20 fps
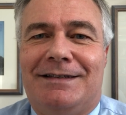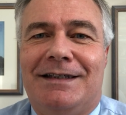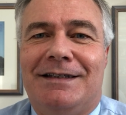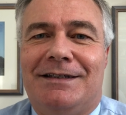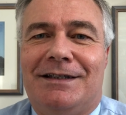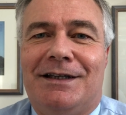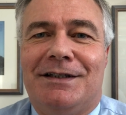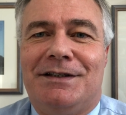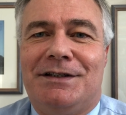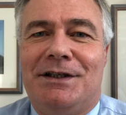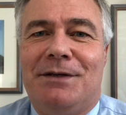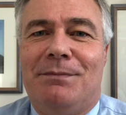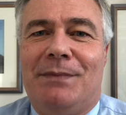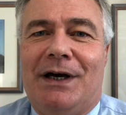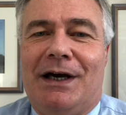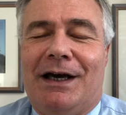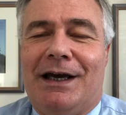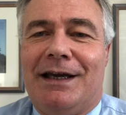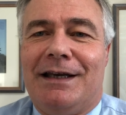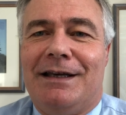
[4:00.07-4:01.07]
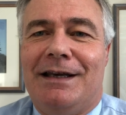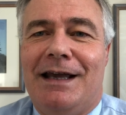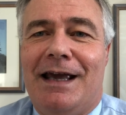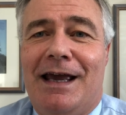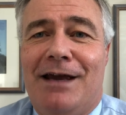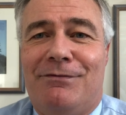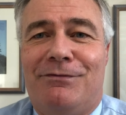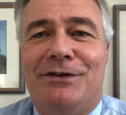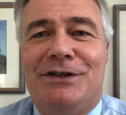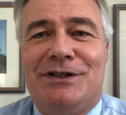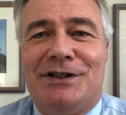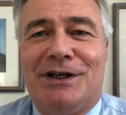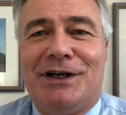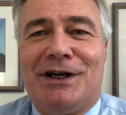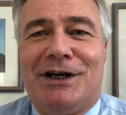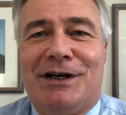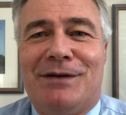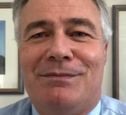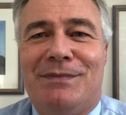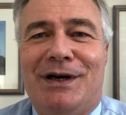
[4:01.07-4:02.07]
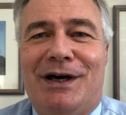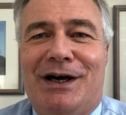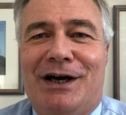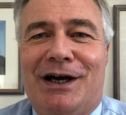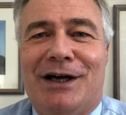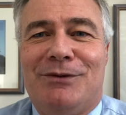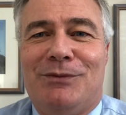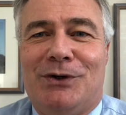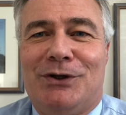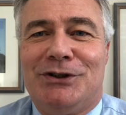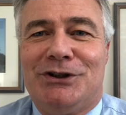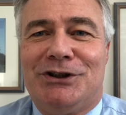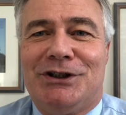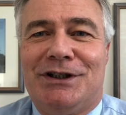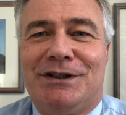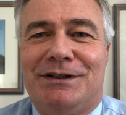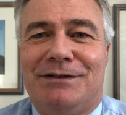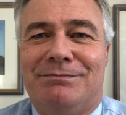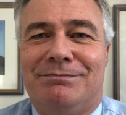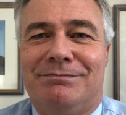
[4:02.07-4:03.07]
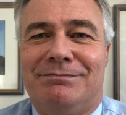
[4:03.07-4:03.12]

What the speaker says: it does to mine every time I watch it.